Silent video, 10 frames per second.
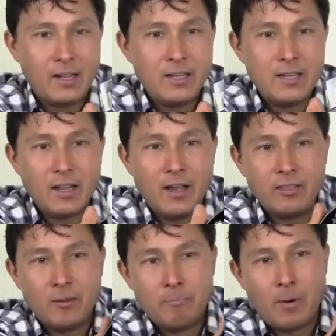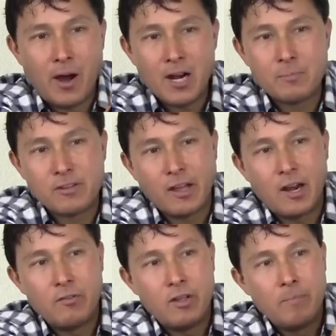of clean like the bottom
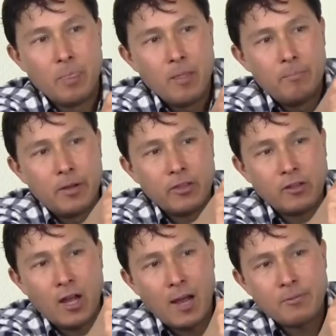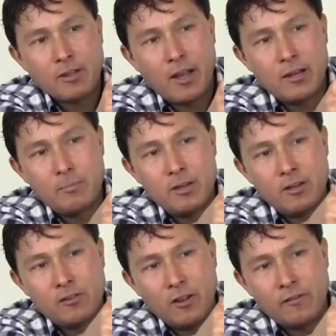side of it, but the top side, I mean,
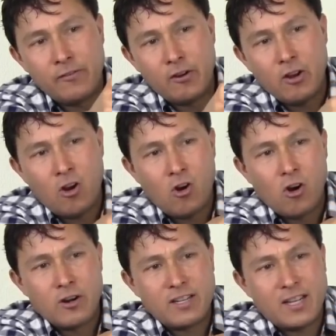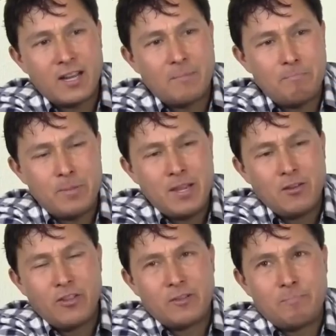it's very hard to kind of
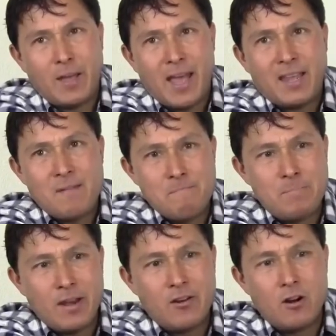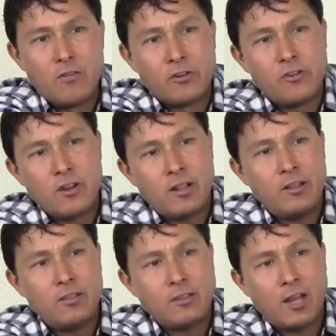peel this back and bend it over so you could
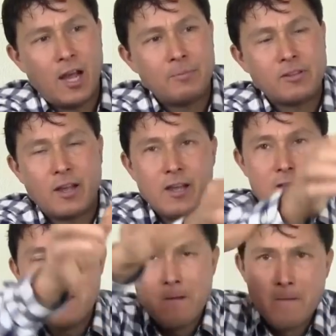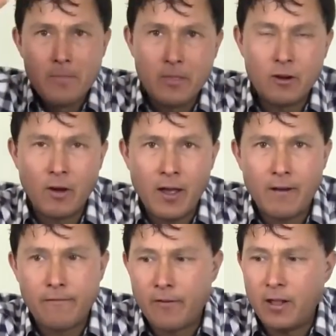clean the top side. You know, I
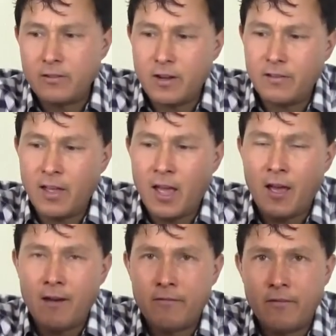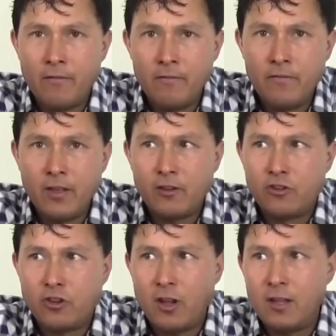have friends that have
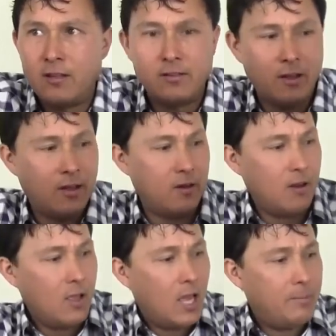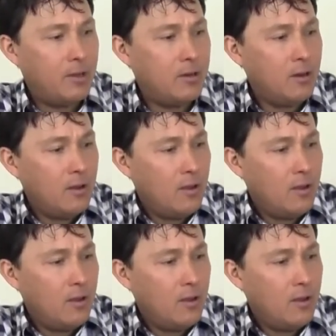VSJs, and I mean,